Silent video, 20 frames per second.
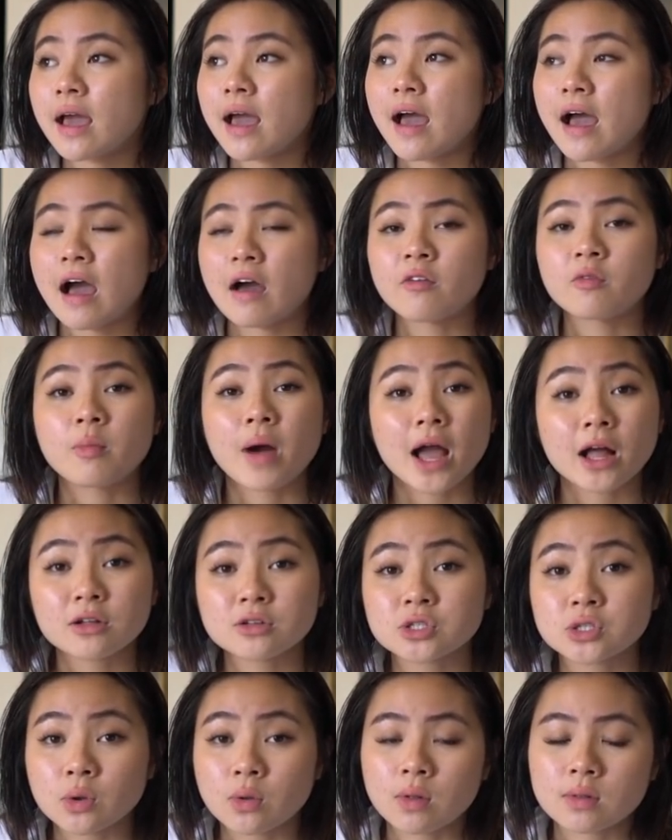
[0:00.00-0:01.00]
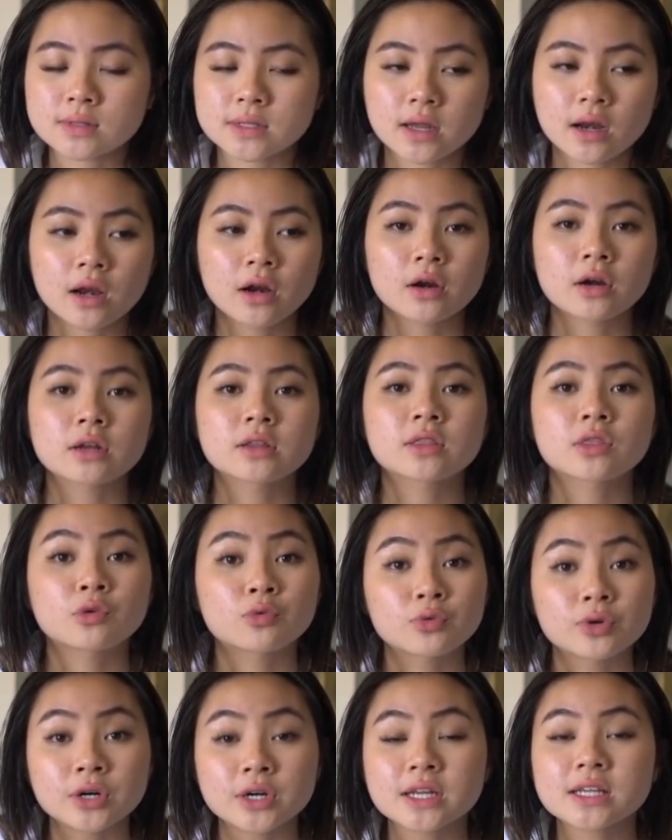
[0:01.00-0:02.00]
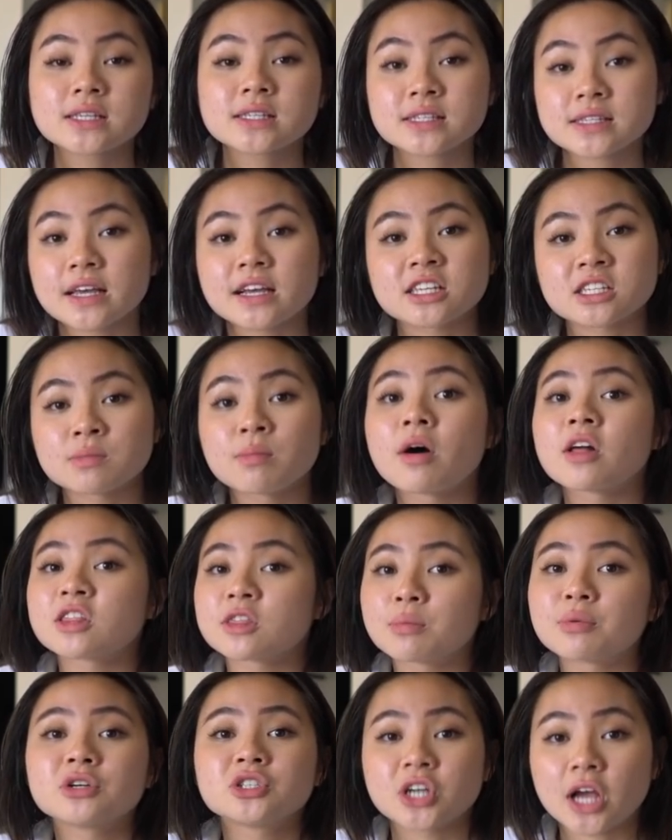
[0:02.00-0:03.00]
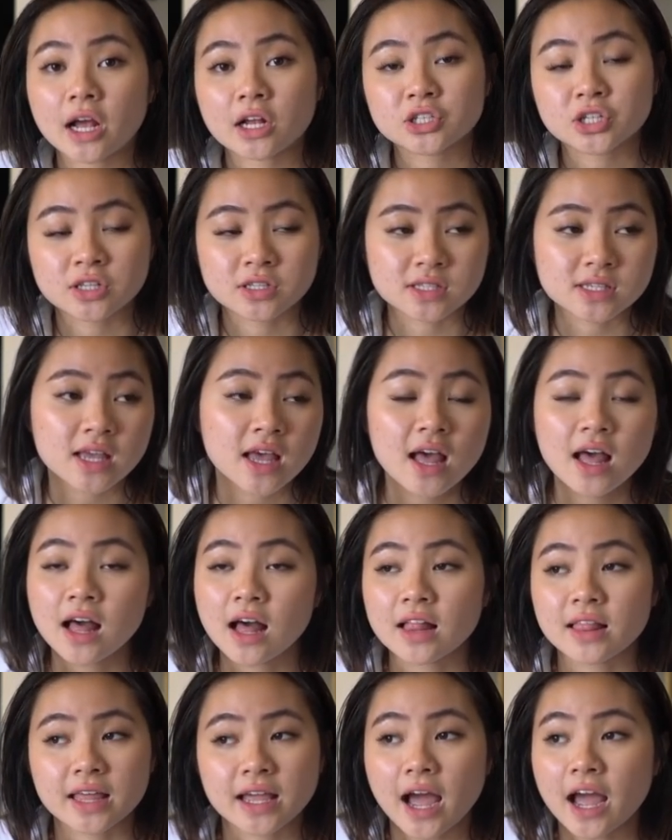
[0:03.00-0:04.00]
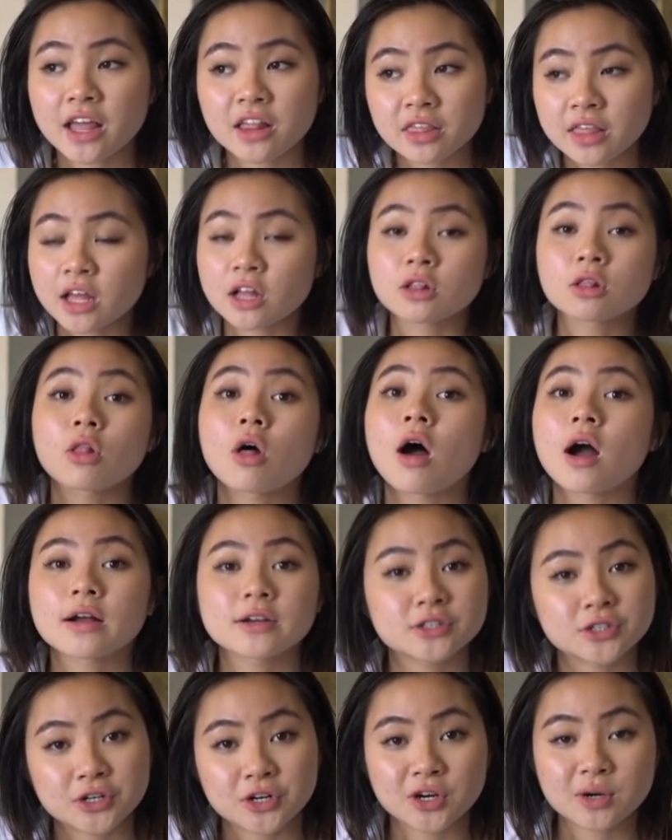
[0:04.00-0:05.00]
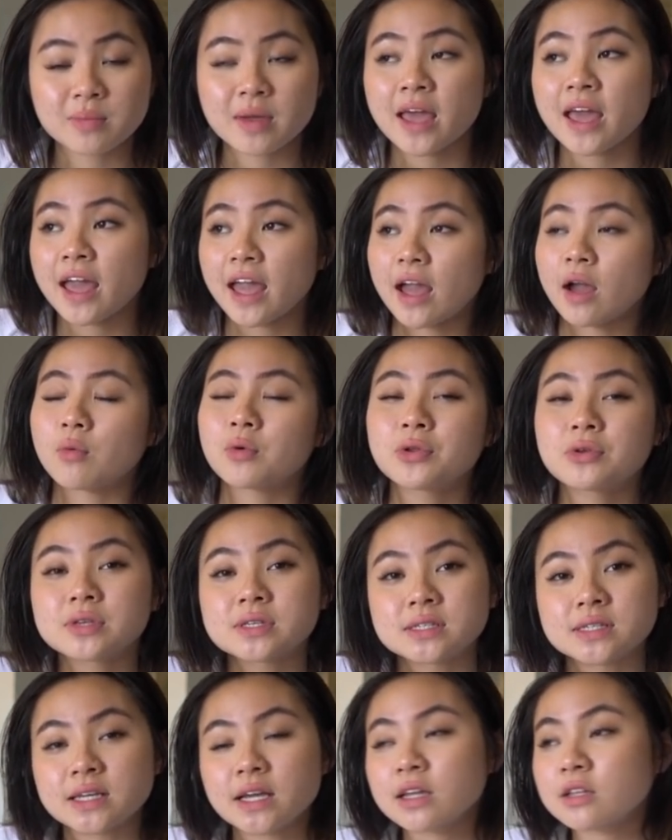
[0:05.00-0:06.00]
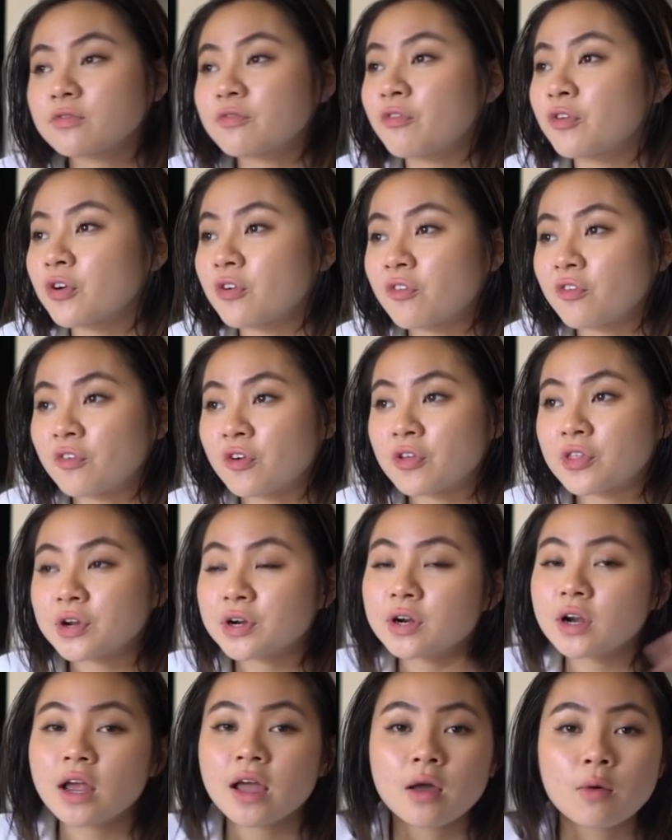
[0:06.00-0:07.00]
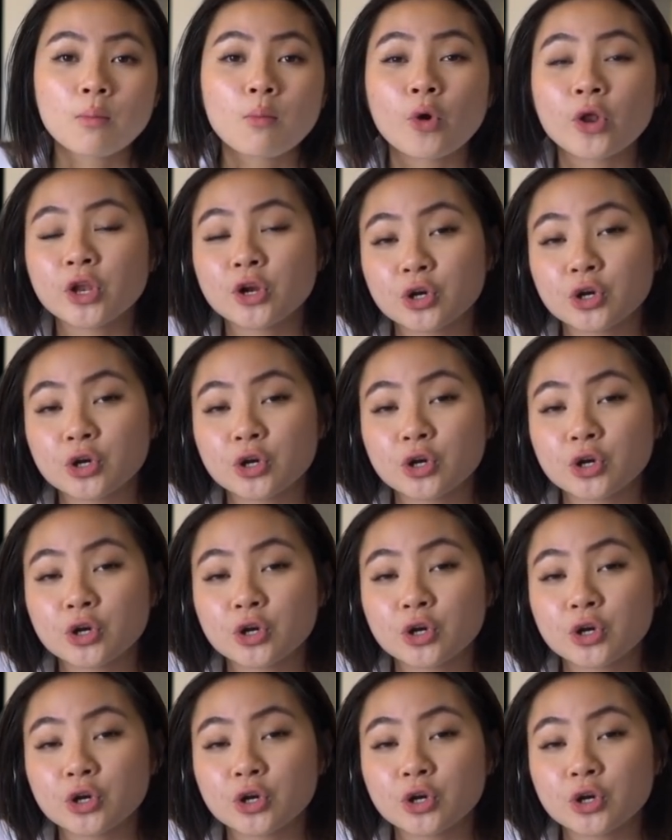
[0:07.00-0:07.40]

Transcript: have milestones that are 36 month projections. Like, I think long term. And when you see it for the further, when